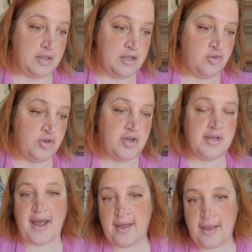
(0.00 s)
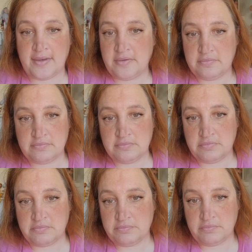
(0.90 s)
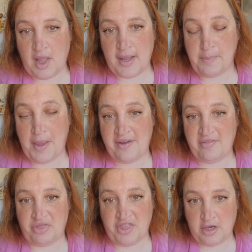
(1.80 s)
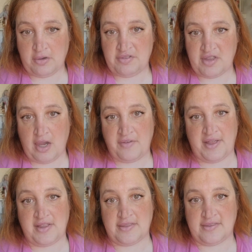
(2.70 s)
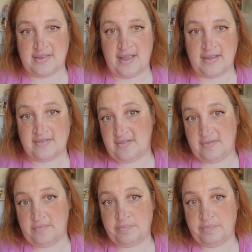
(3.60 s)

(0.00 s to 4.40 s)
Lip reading: you could add like paint thinner solvents and